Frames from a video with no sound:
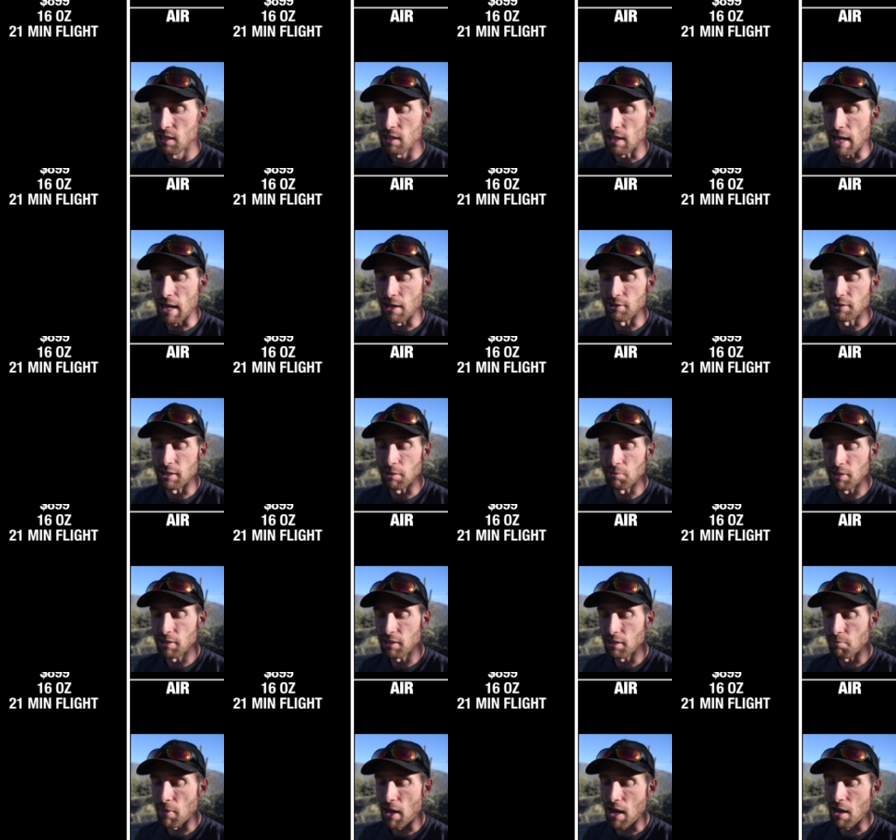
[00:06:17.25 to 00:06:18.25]
Now, something
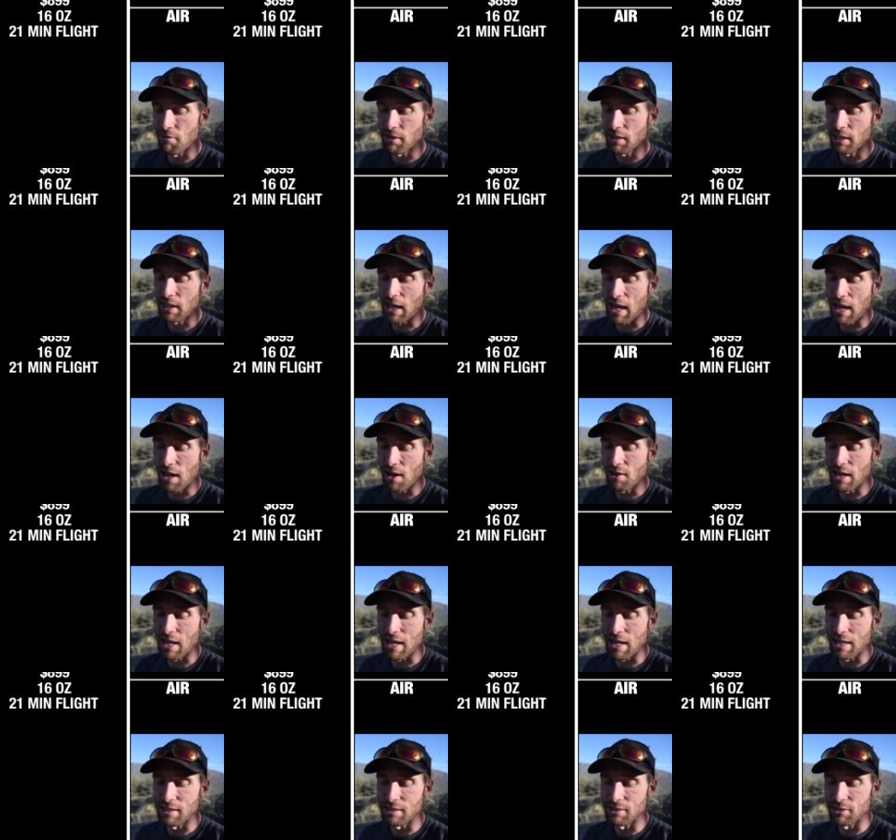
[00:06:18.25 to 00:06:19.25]
the Mavic Air
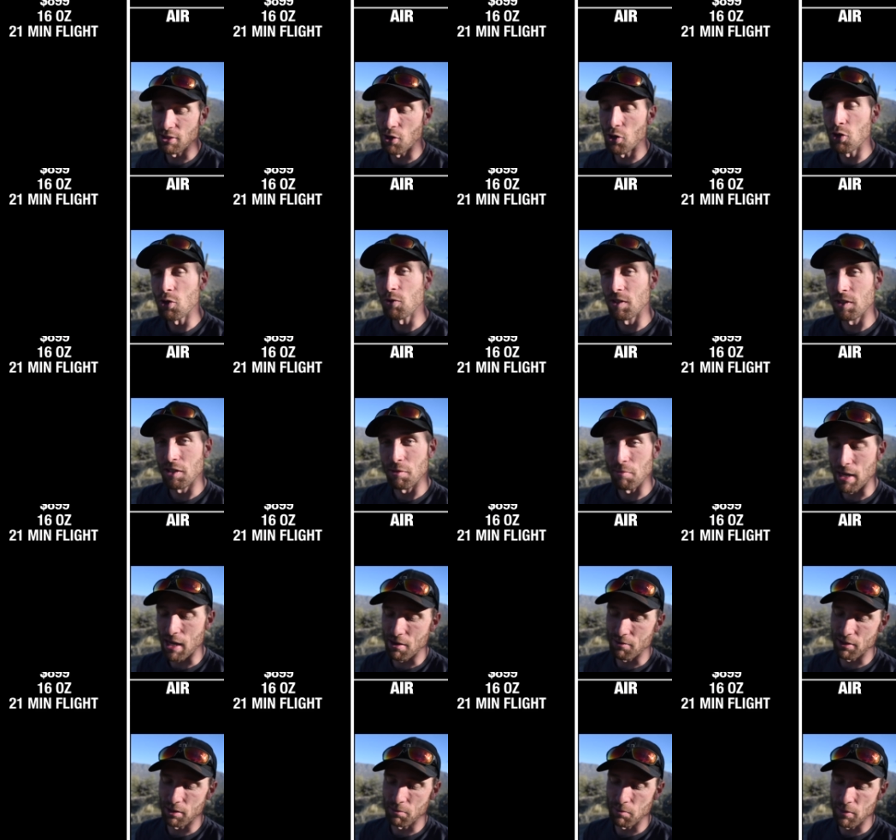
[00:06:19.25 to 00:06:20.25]
has over the
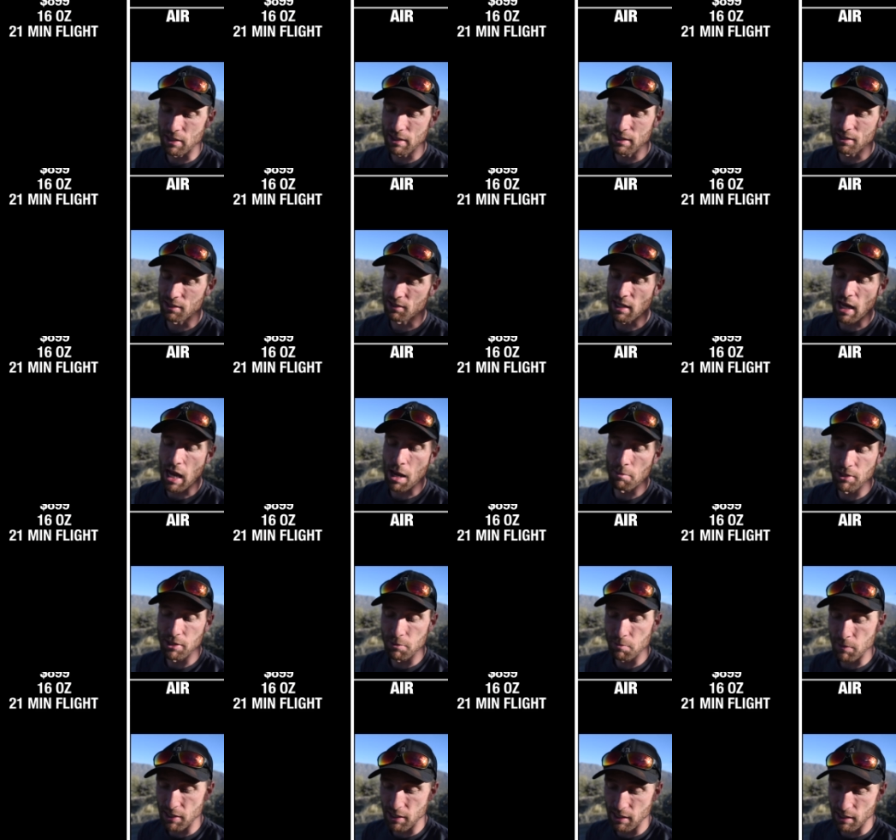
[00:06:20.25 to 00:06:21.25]
Mavic Mini is top
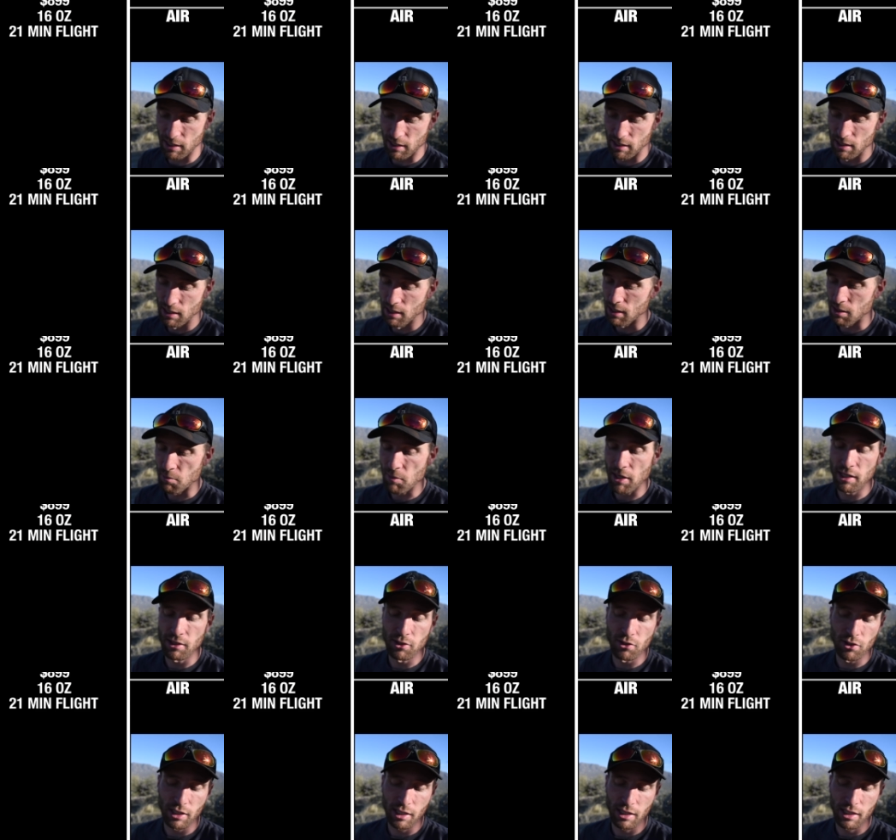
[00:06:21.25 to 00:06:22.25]
speed. The Mini's
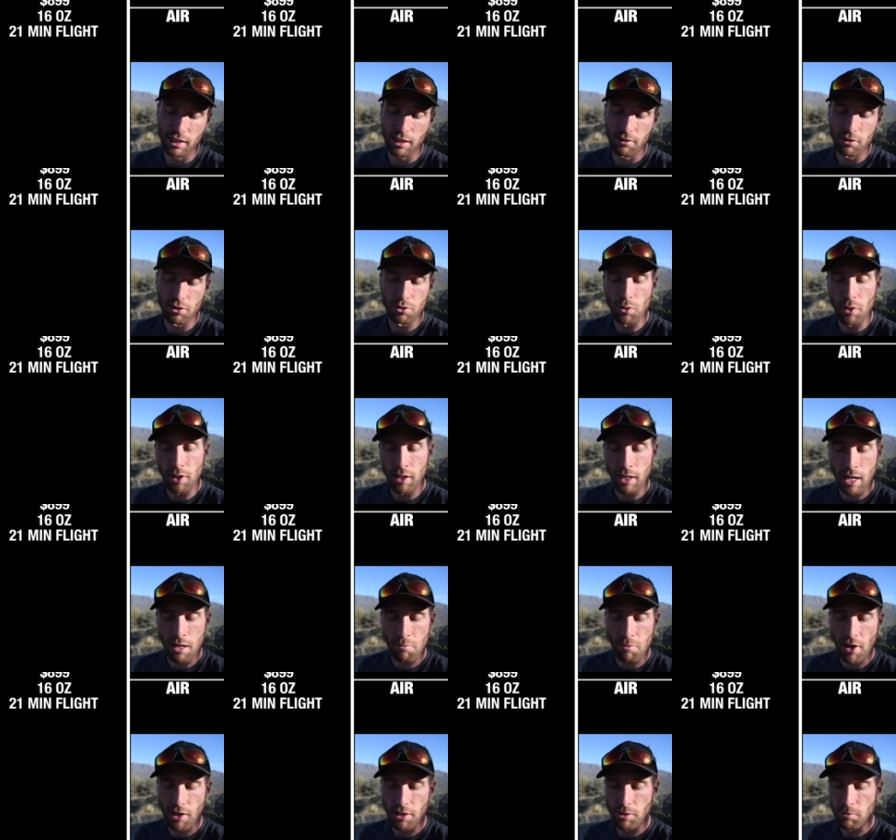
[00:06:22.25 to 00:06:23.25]
only going to give you
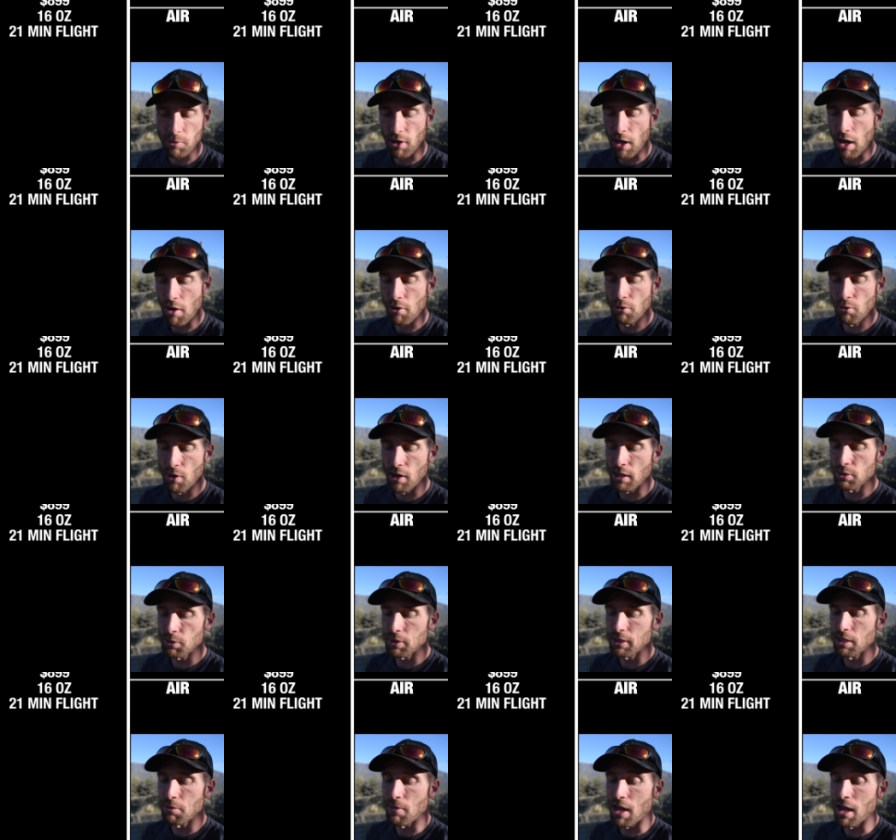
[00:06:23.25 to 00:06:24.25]
29 miles per hour, whereas
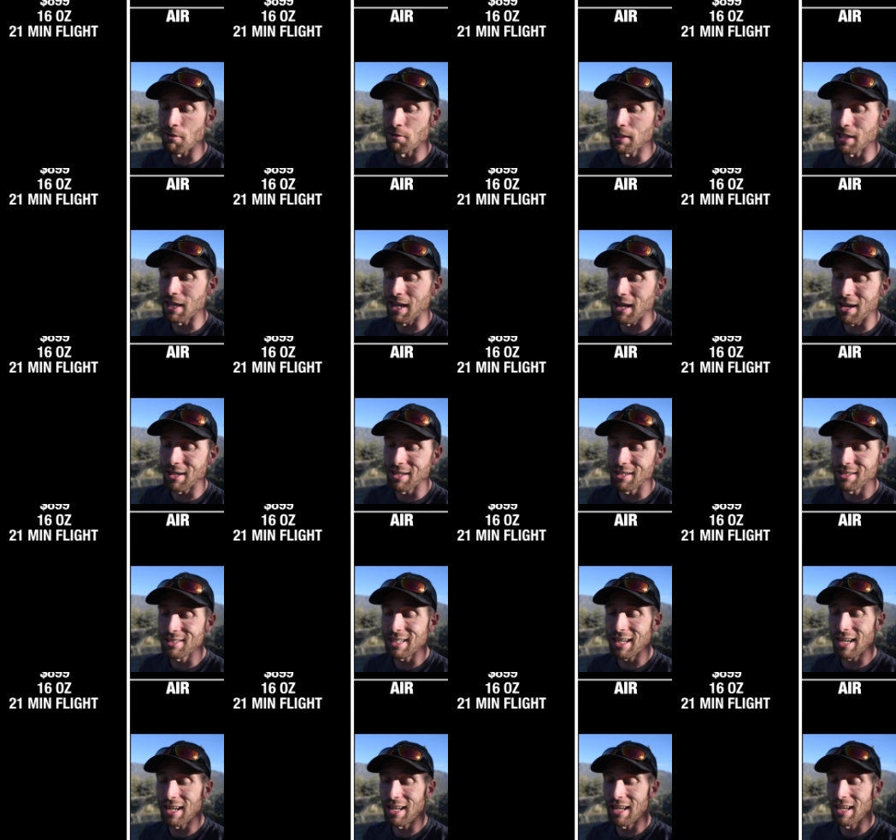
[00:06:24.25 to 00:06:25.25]
with the Mavic Air, you'll
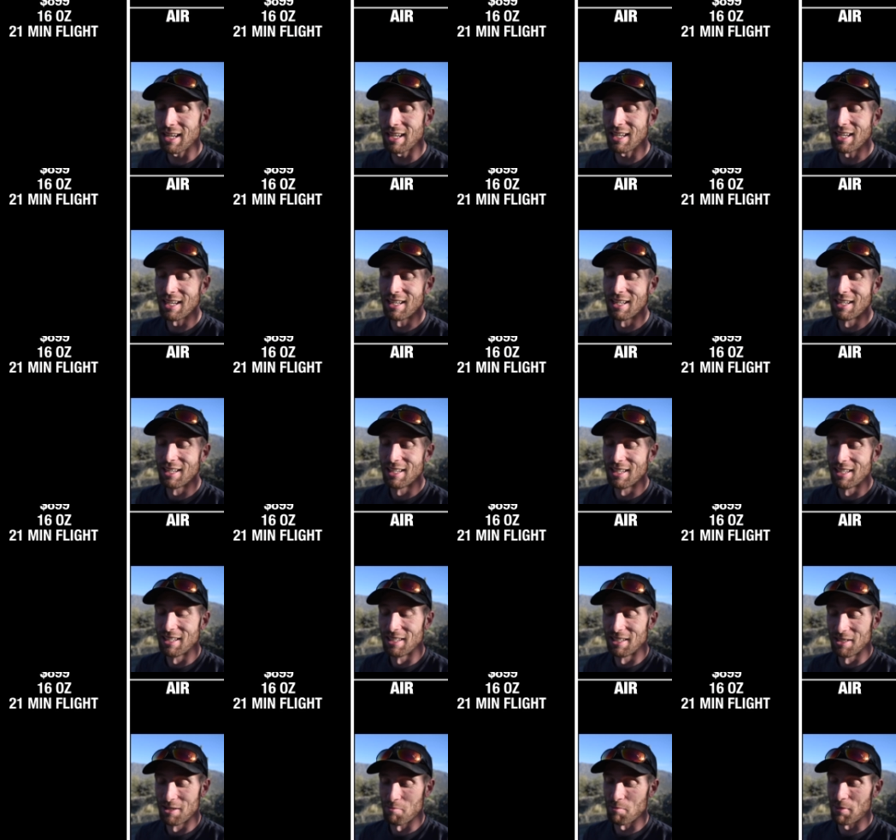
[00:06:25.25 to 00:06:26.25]
get a
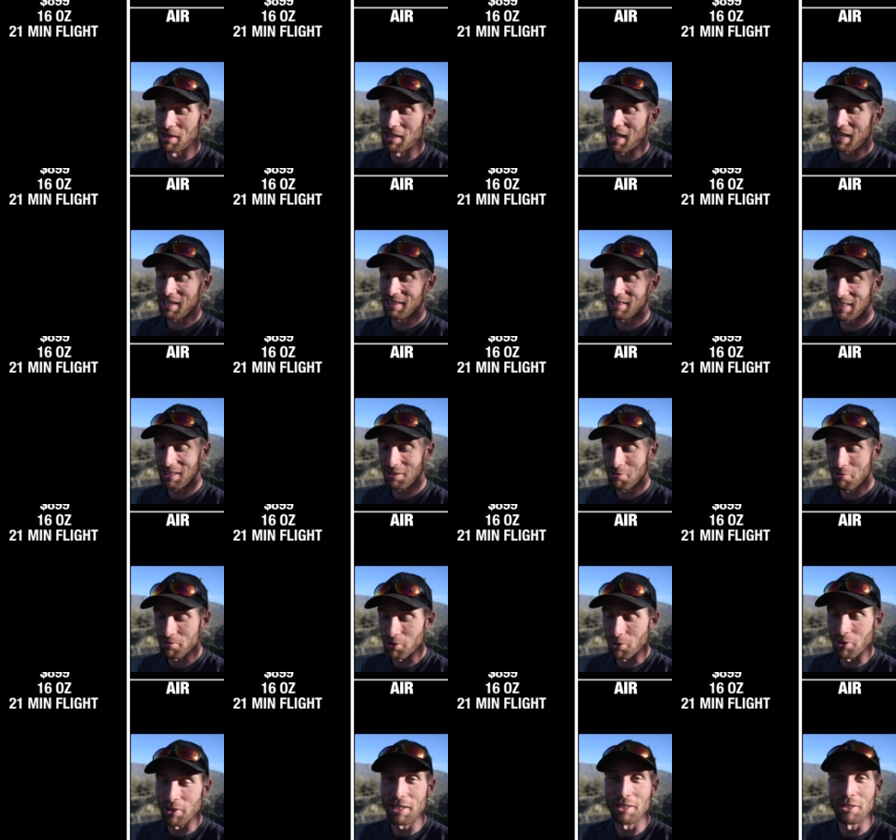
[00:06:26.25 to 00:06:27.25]
blazing
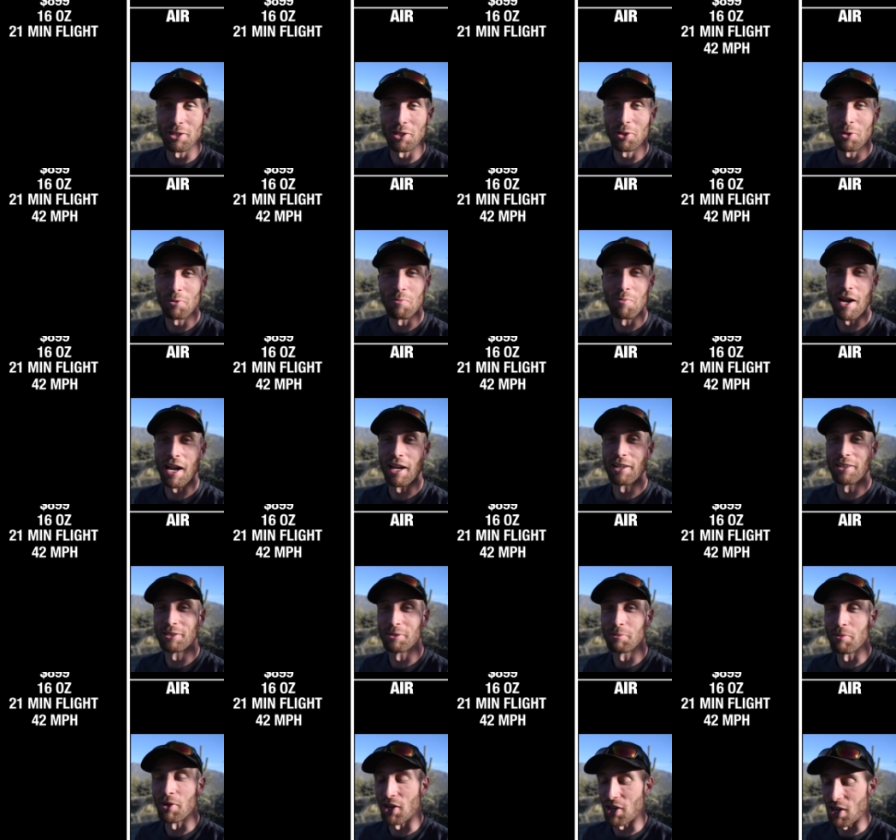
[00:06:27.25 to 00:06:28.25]
42
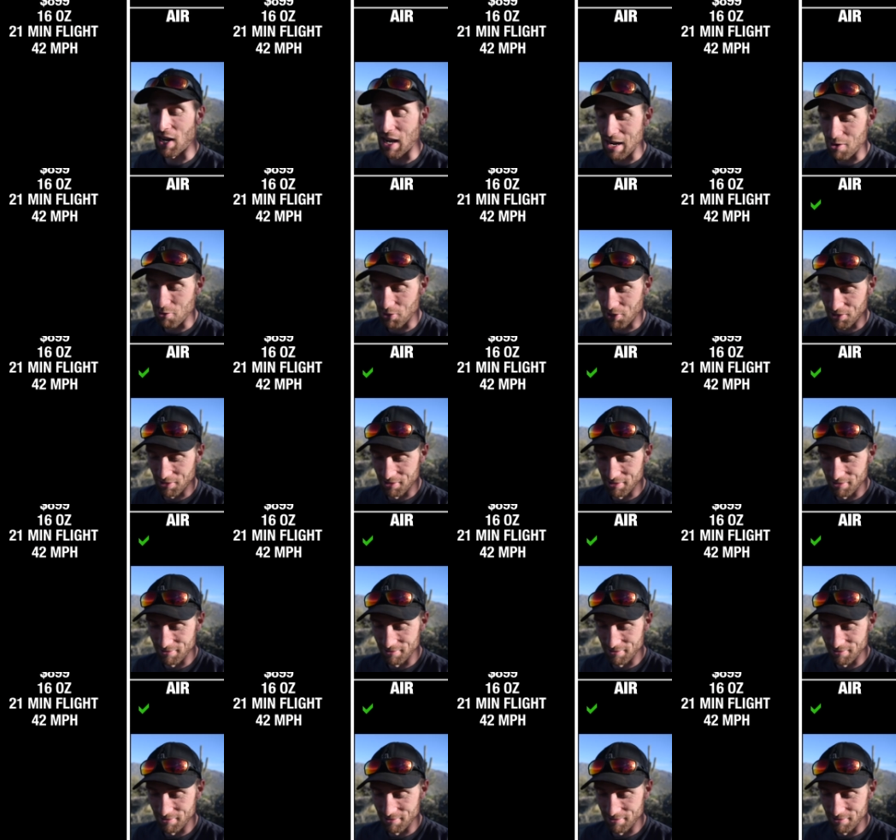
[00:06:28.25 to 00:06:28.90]
miles per hour.